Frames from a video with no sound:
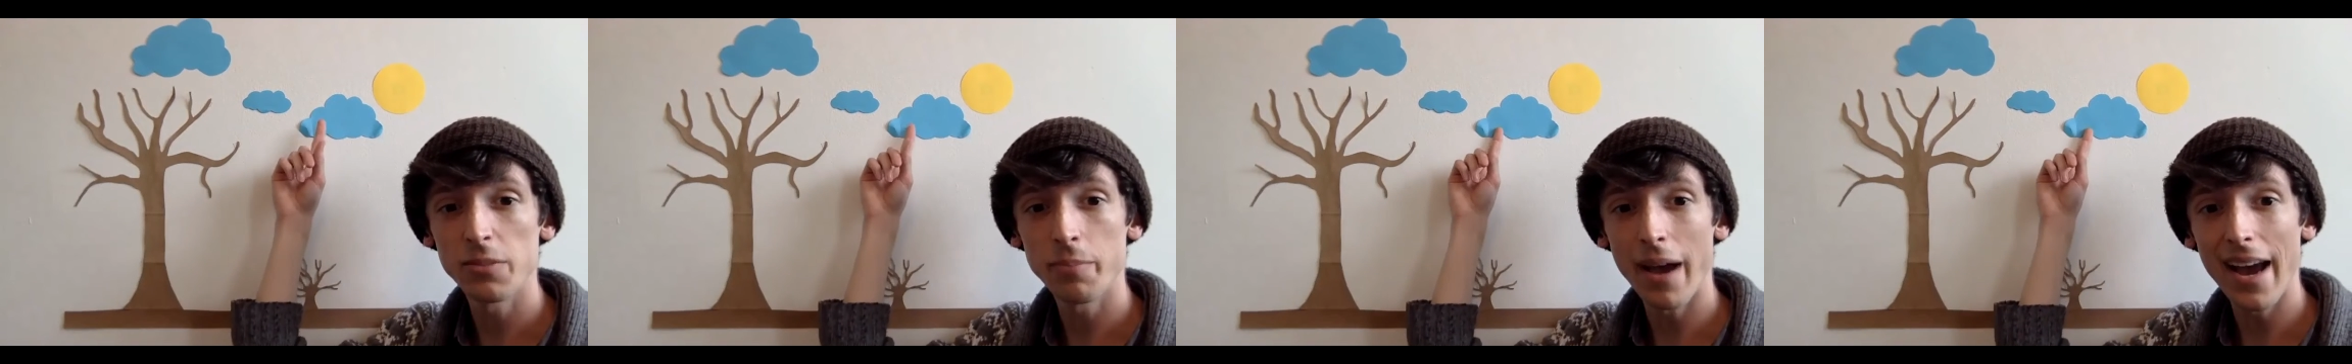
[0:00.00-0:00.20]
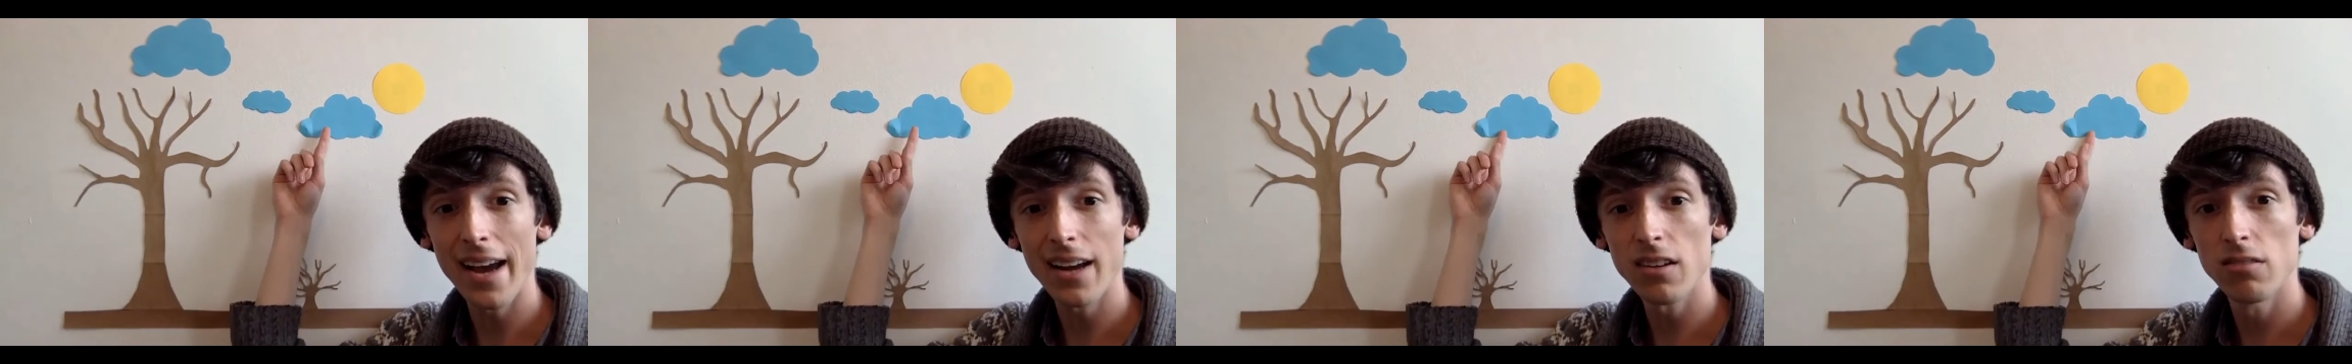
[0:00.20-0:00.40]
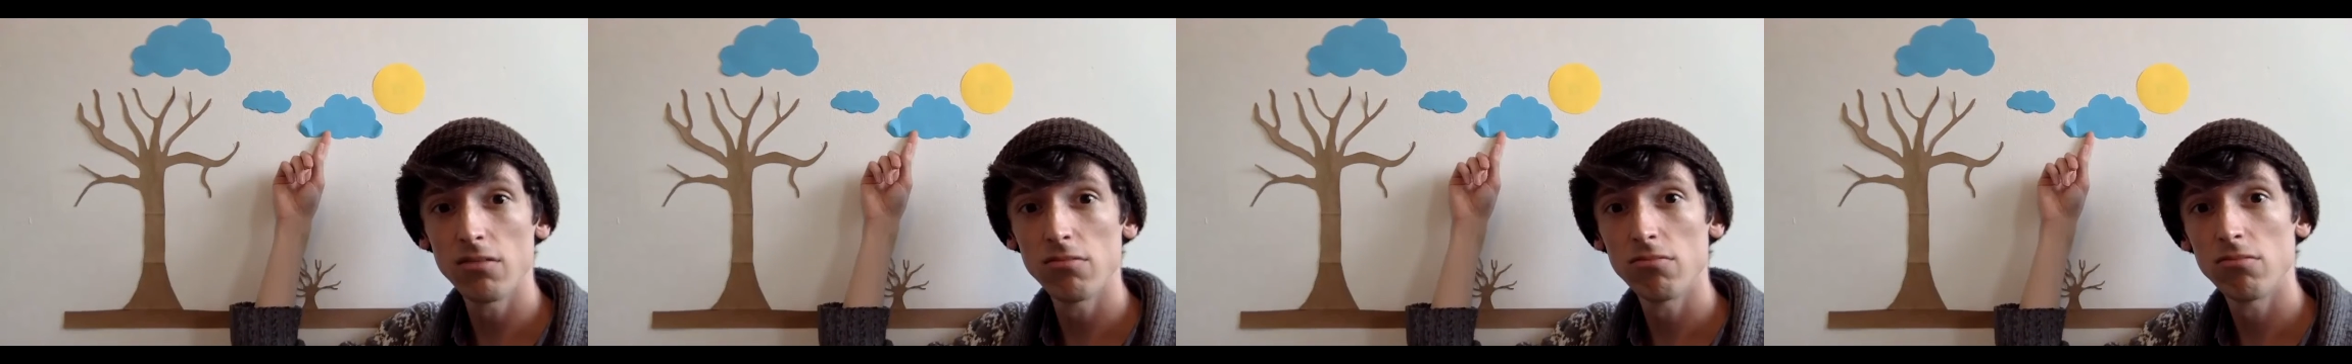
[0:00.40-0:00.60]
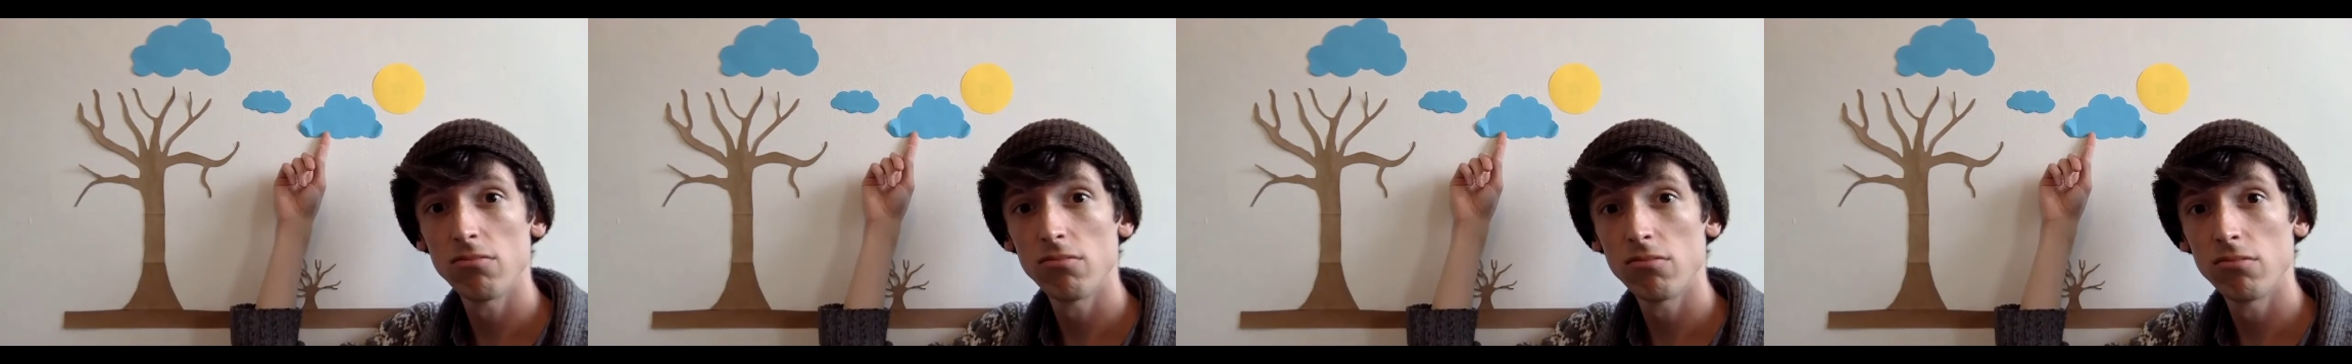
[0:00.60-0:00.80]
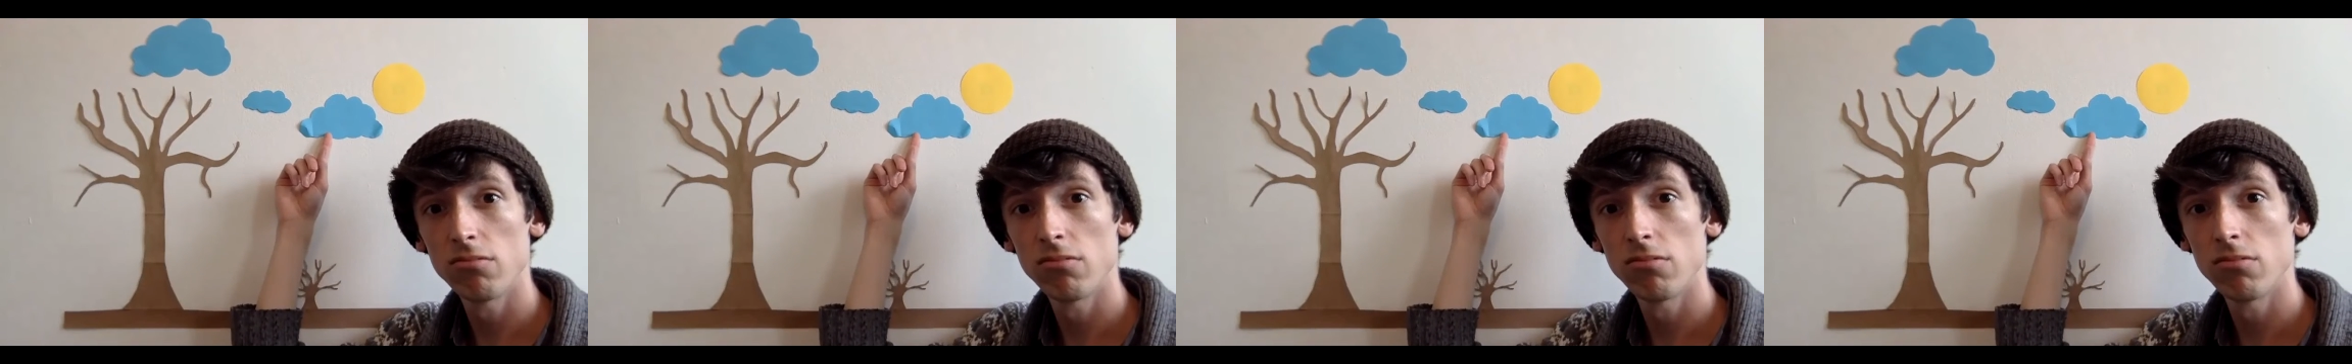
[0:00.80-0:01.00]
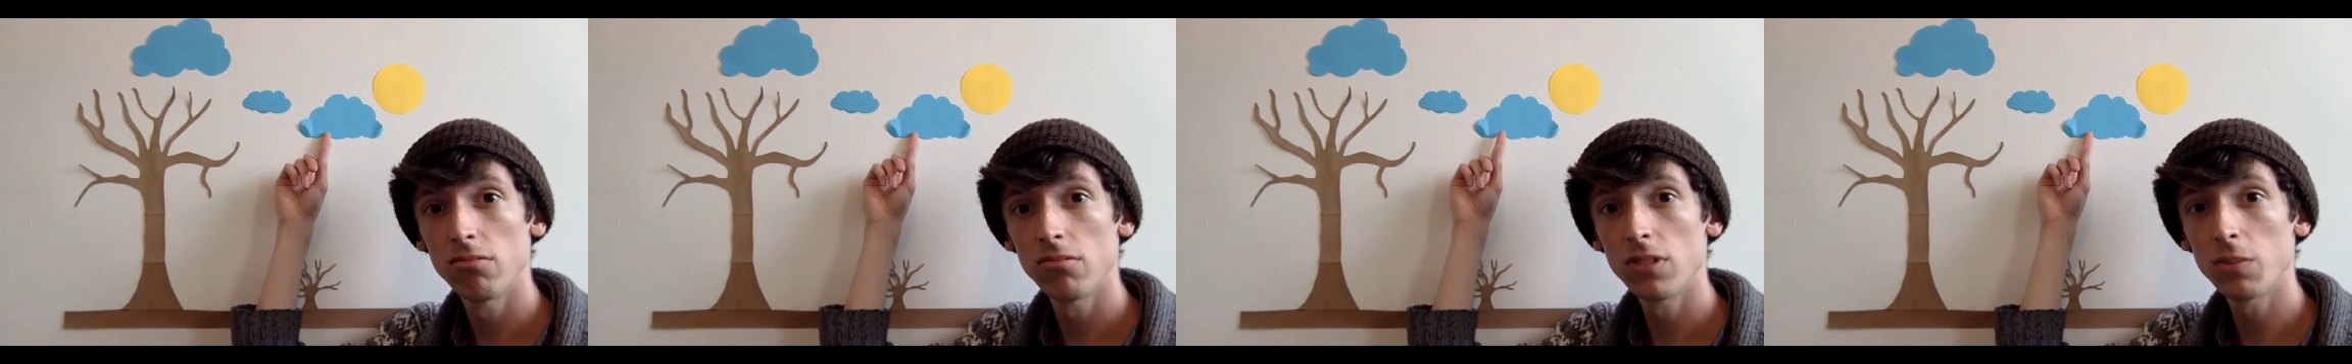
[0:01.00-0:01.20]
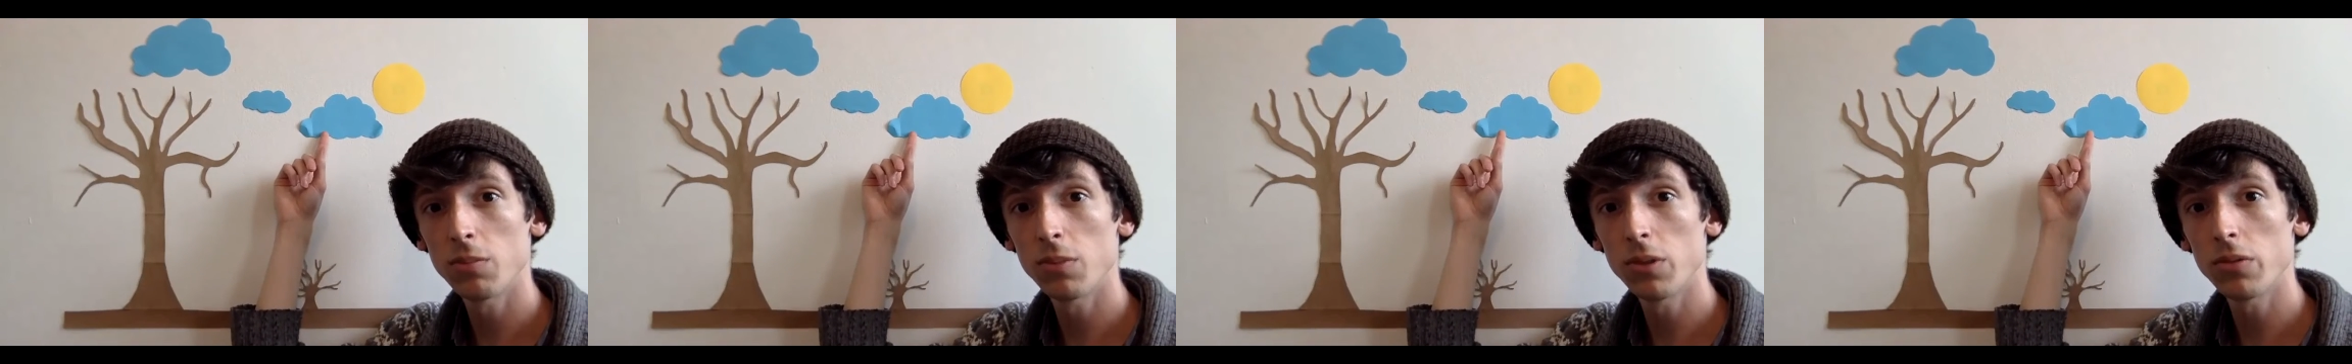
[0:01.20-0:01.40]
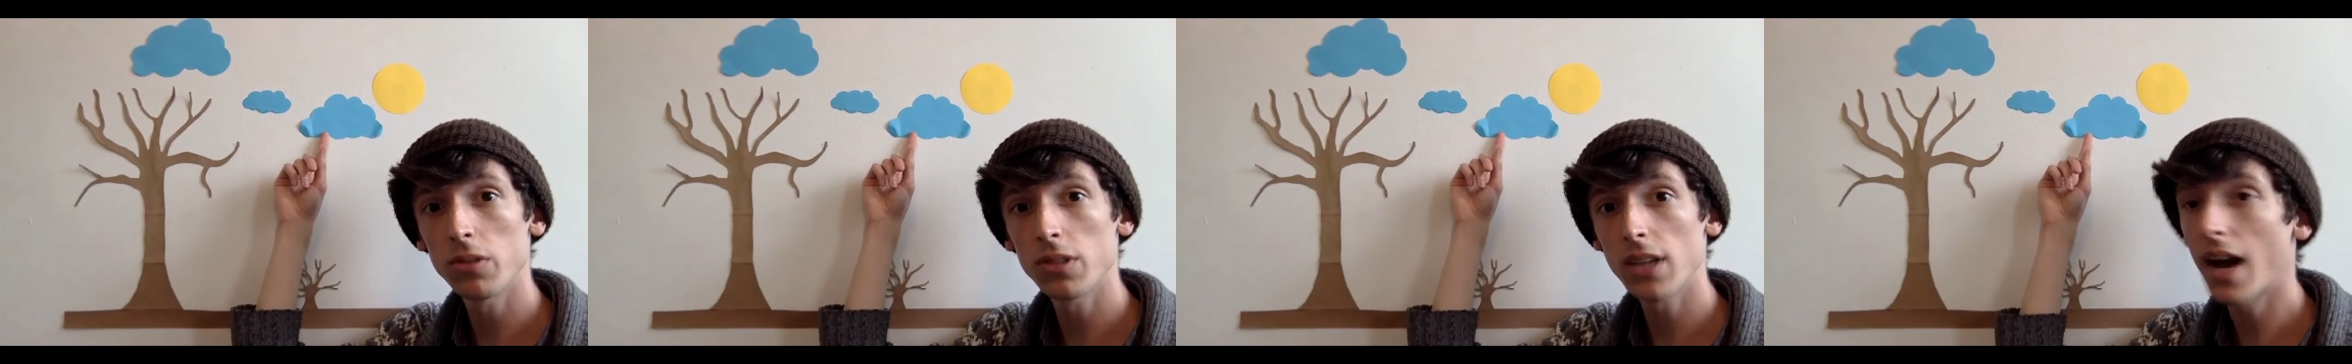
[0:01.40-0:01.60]
back. The
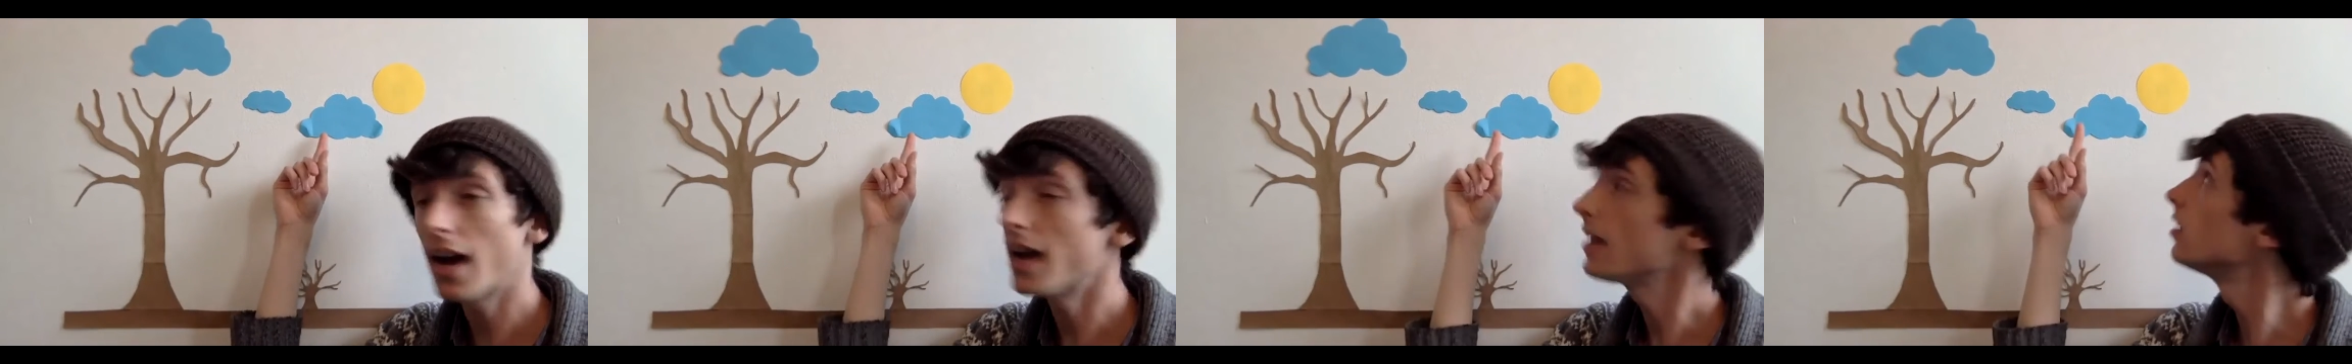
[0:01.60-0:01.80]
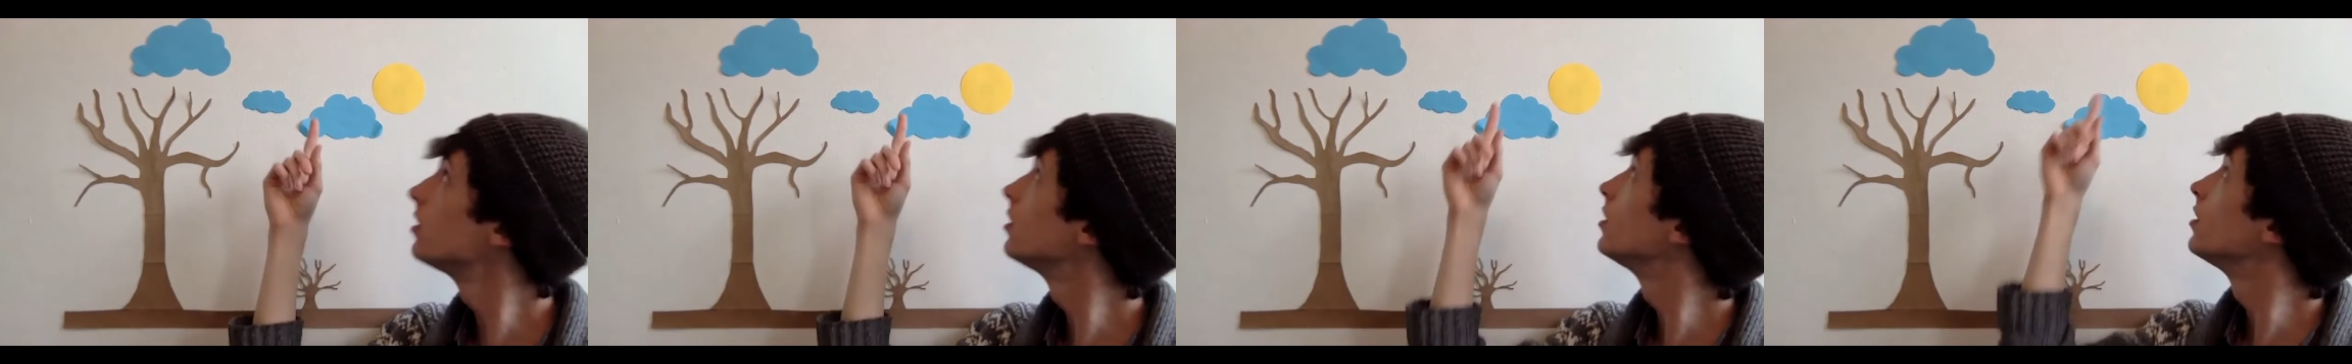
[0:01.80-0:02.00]
blue sky.